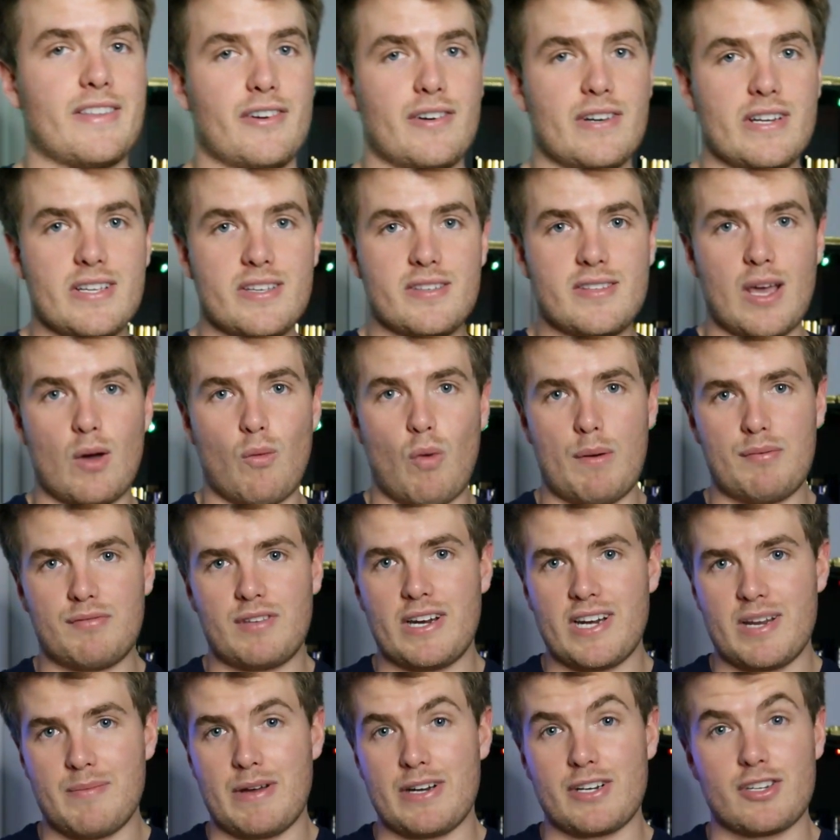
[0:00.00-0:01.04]
there is a
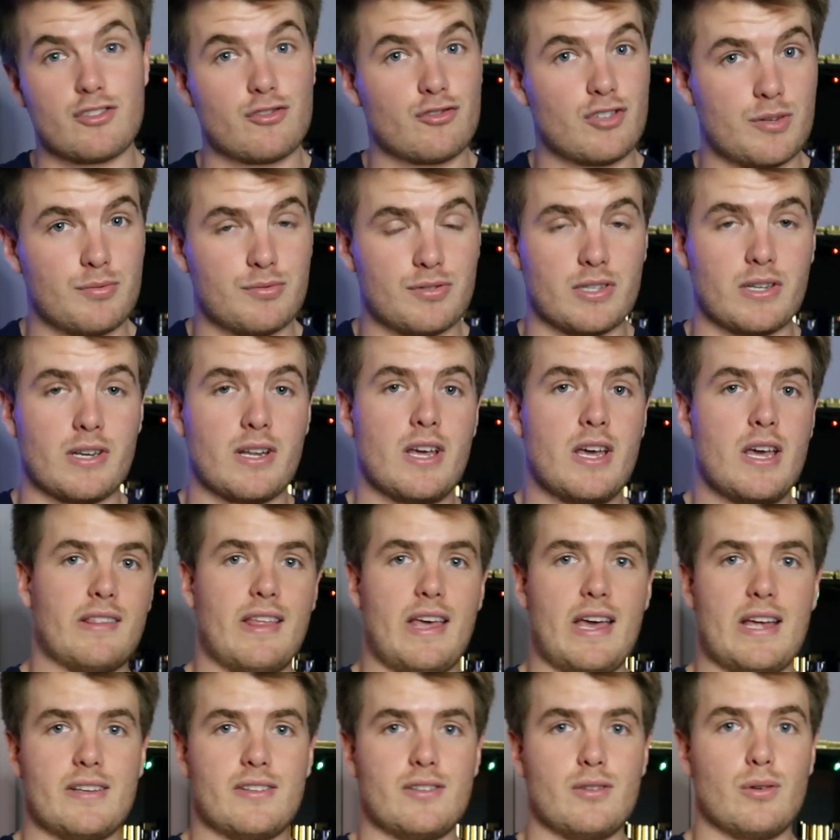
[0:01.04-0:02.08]
website in my description
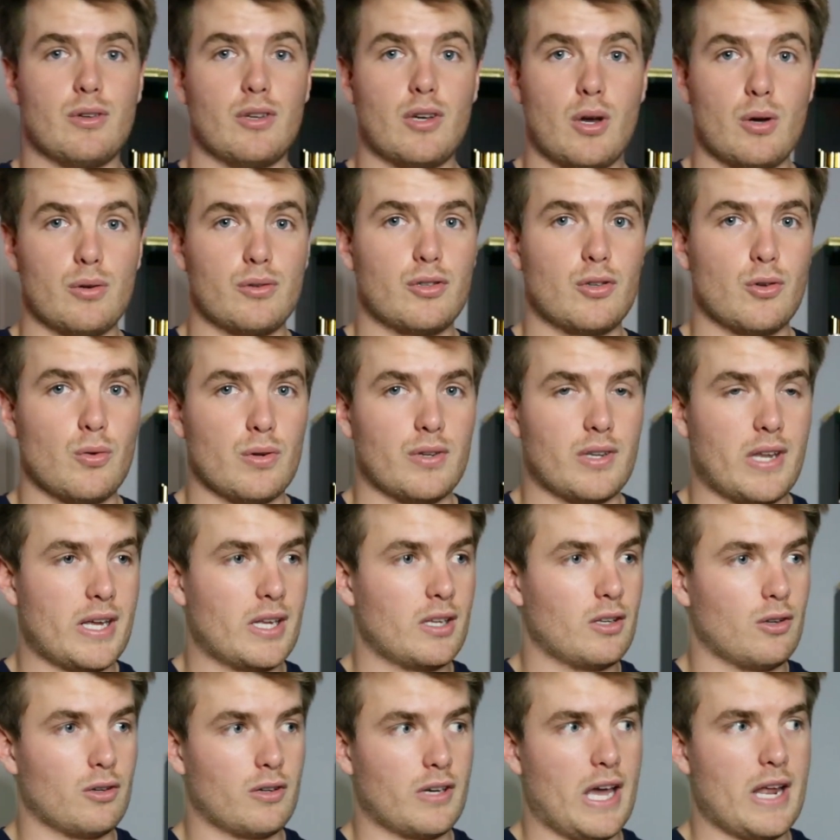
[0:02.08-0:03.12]
that you can go to and
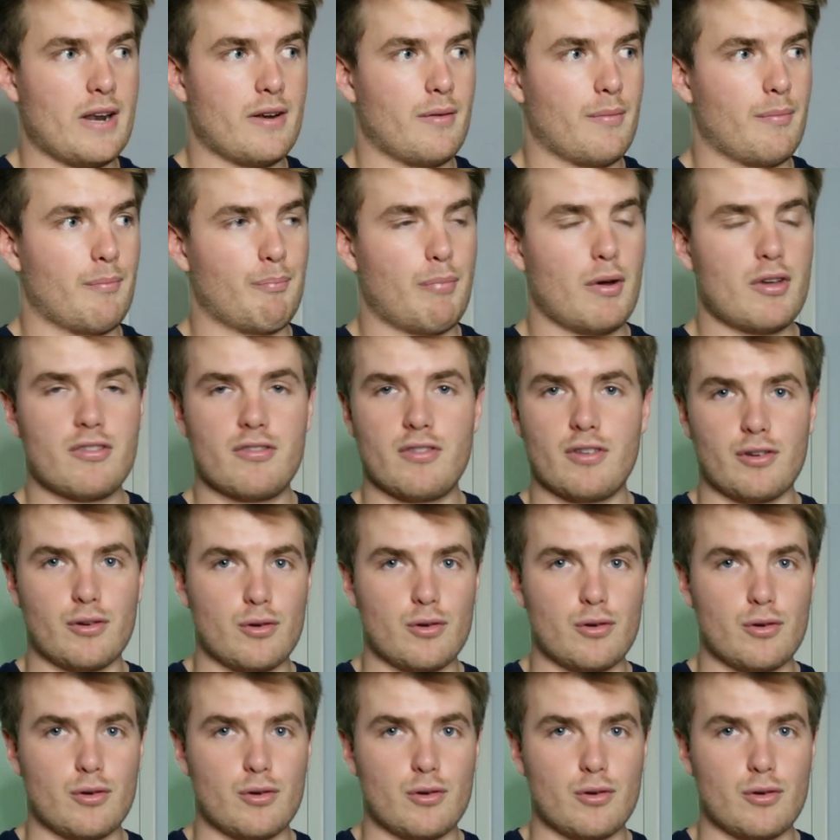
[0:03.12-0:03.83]
take a look at a bunch of the